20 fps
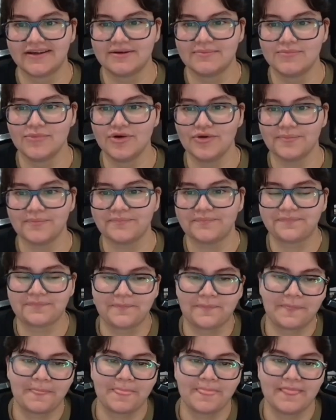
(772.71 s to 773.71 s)
Boom!
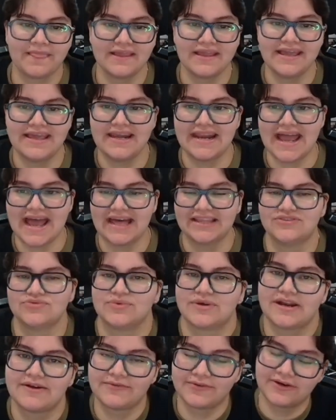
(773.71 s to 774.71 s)
It adds
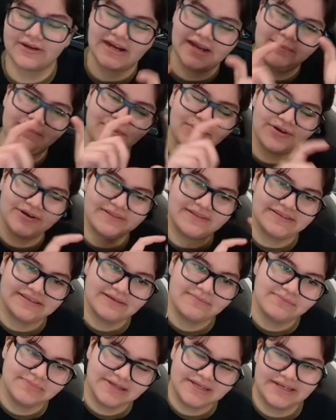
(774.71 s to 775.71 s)
whatever I put in the
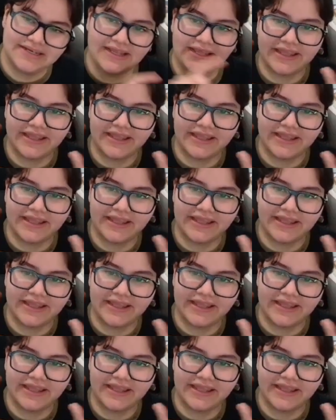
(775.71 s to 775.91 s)
template